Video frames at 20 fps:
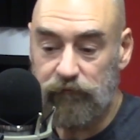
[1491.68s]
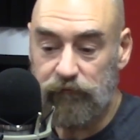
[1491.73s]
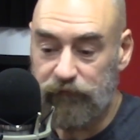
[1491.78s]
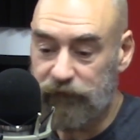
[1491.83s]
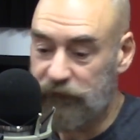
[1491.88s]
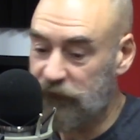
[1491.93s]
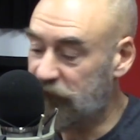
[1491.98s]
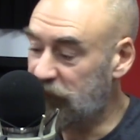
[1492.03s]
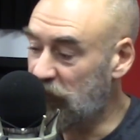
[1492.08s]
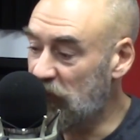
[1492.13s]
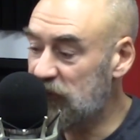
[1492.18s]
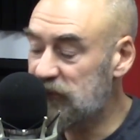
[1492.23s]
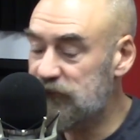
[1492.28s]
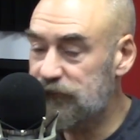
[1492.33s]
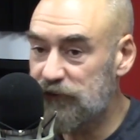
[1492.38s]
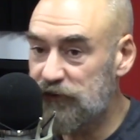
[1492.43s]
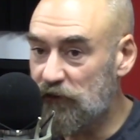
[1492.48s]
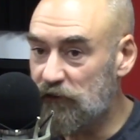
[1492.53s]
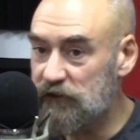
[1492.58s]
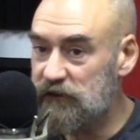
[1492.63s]
vast
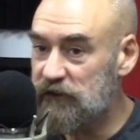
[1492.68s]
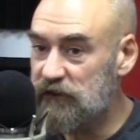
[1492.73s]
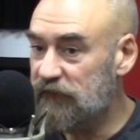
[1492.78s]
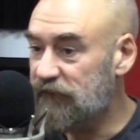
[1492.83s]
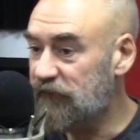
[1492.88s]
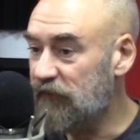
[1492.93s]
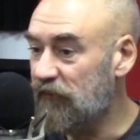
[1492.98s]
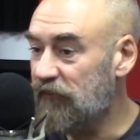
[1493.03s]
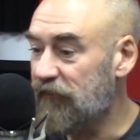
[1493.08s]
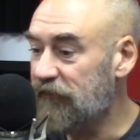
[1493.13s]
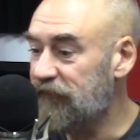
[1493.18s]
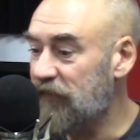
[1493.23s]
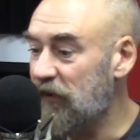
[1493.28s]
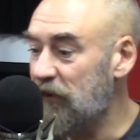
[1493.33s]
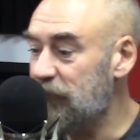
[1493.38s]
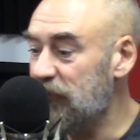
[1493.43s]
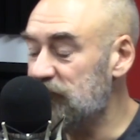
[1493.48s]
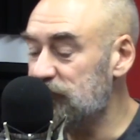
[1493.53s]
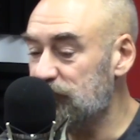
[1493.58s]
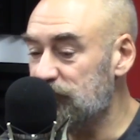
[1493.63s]
majority of the
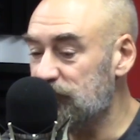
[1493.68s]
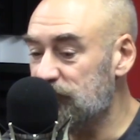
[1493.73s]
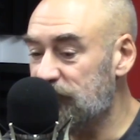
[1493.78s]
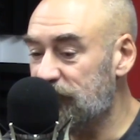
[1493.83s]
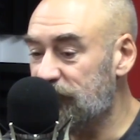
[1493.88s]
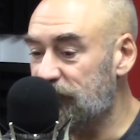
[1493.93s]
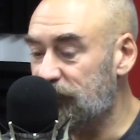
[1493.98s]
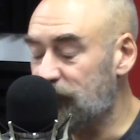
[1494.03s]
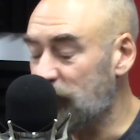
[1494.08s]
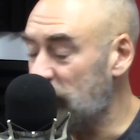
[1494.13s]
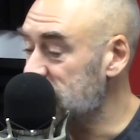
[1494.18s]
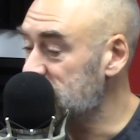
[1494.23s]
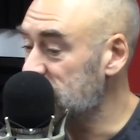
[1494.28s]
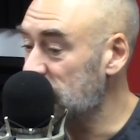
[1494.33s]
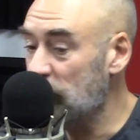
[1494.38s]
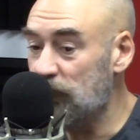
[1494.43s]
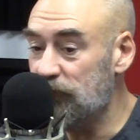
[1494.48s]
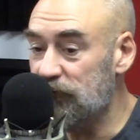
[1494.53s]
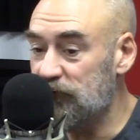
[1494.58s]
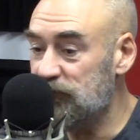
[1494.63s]
fan base was
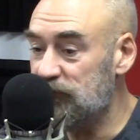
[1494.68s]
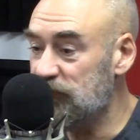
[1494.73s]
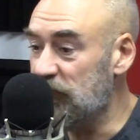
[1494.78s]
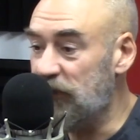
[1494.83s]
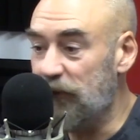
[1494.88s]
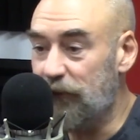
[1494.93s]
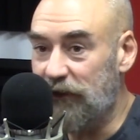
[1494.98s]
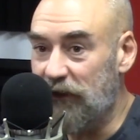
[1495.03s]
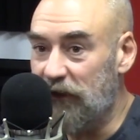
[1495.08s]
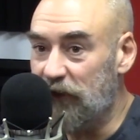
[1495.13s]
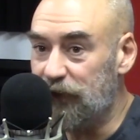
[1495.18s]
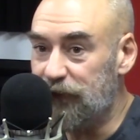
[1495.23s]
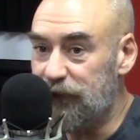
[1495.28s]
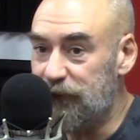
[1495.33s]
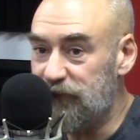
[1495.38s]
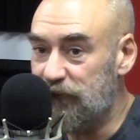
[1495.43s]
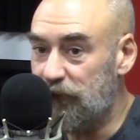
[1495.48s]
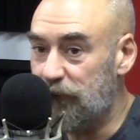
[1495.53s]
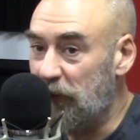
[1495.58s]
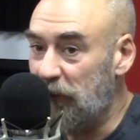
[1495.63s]
fretting over
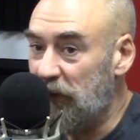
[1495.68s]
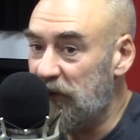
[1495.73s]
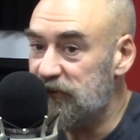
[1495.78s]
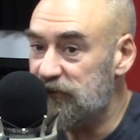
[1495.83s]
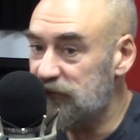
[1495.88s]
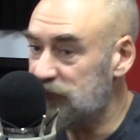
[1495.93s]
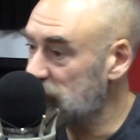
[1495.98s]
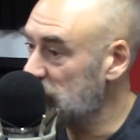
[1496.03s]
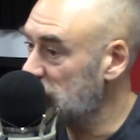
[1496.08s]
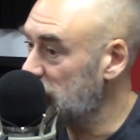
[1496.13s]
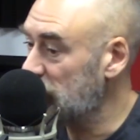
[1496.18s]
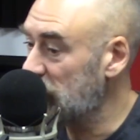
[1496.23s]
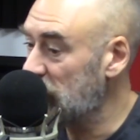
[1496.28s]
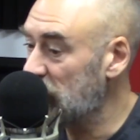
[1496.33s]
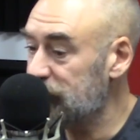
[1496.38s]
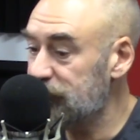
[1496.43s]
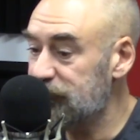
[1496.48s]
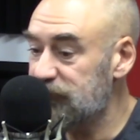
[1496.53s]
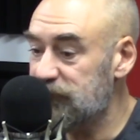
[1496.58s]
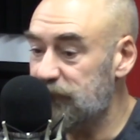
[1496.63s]
replacing Gini
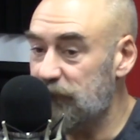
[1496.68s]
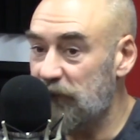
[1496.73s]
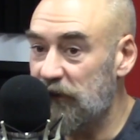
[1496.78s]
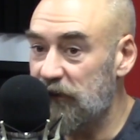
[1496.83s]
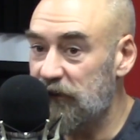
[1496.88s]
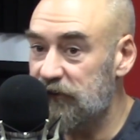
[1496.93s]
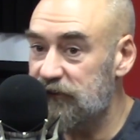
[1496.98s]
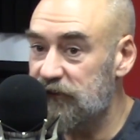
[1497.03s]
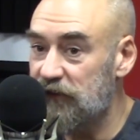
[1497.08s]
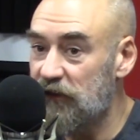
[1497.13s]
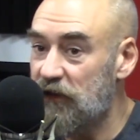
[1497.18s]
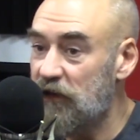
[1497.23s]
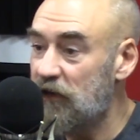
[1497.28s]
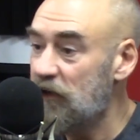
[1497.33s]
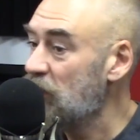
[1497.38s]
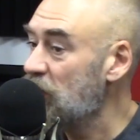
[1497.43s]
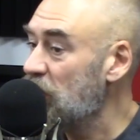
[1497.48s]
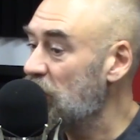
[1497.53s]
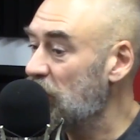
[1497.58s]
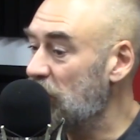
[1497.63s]
Wijnaldum's minutes,
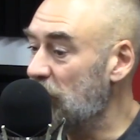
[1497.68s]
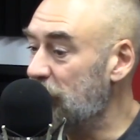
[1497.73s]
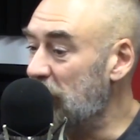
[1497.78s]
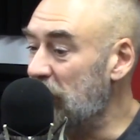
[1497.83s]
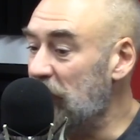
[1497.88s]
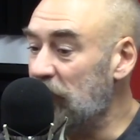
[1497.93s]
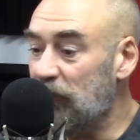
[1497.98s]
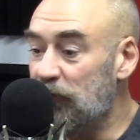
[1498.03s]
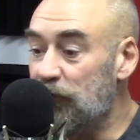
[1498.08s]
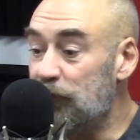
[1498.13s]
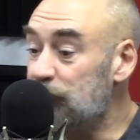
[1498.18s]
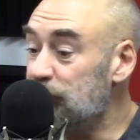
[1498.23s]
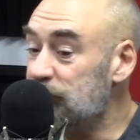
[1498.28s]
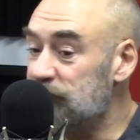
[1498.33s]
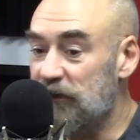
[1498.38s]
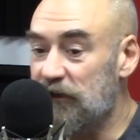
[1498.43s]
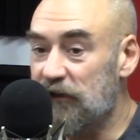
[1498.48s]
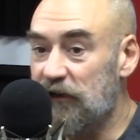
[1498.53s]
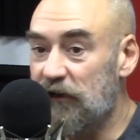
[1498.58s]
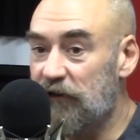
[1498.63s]
about
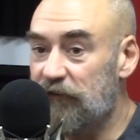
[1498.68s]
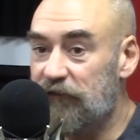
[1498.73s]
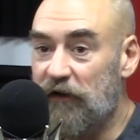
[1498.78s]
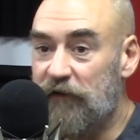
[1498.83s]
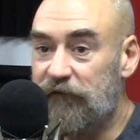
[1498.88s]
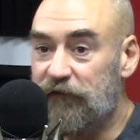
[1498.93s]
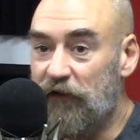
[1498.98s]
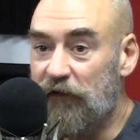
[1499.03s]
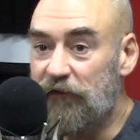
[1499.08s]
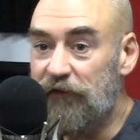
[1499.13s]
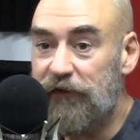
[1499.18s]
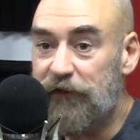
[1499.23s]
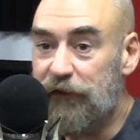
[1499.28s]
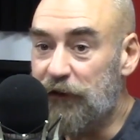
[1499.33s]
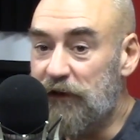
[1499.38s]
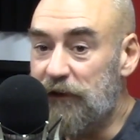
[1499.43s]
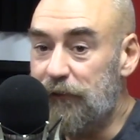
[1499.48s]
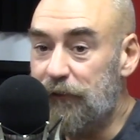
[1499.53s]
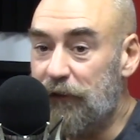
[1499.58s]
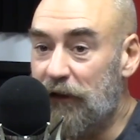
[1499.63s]
losing a front
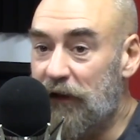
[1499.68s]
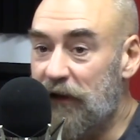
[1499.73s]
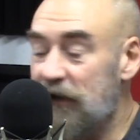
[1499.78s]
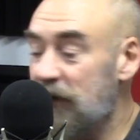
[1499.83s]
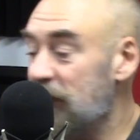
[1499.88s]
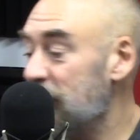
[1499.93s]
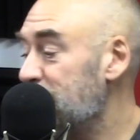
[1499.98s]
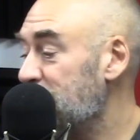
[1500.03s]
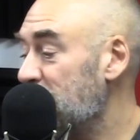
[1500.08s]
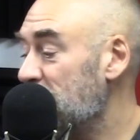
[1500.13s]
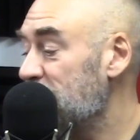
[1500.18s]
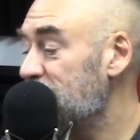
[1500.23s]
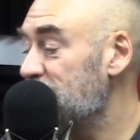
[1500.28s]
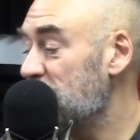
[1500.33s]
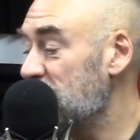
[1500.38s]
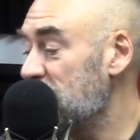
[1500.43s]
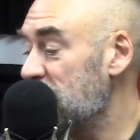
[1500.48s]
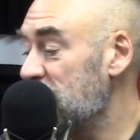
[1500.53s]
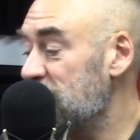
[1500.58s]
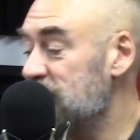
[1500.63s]
three player, but
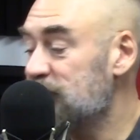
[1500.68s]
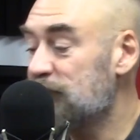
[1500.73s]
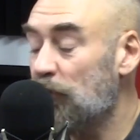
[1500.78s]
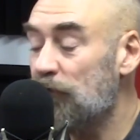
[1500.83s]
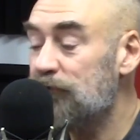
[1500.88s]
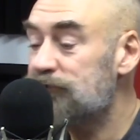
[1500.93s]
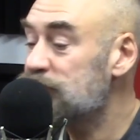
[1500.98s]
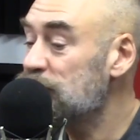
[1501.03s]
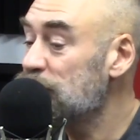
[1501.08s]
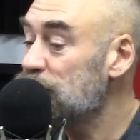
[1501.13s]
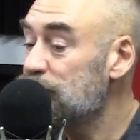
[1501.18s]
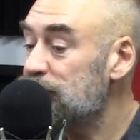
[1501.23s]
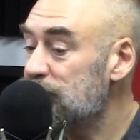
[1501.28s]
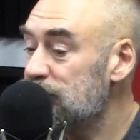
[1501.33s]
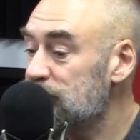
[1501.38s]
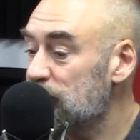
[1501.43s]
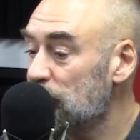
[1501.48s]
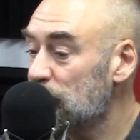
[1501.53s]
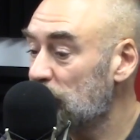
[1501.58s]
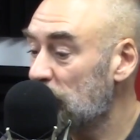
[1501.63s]
he's got
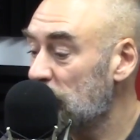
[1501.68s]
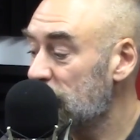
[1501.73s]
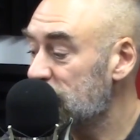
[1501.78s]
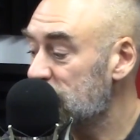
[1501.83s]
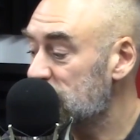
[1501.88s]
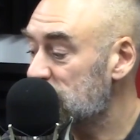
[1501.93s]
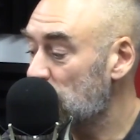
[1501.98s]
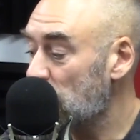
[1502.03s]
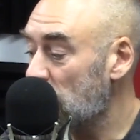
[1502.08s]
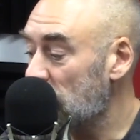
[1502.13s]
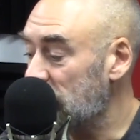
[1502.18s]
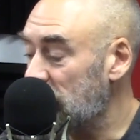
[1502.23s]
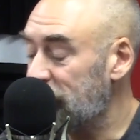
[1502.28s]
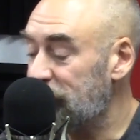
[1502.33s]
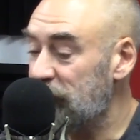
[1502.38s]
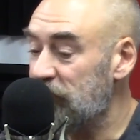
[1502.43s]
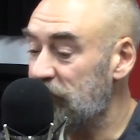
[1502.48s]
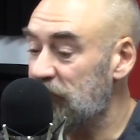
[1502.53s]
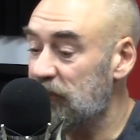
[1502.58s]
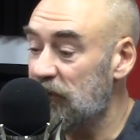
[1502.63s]
solutions all over the squad. I
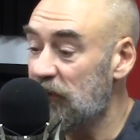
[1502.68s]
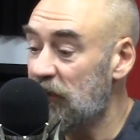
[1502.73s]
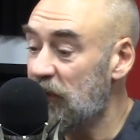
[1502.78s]
think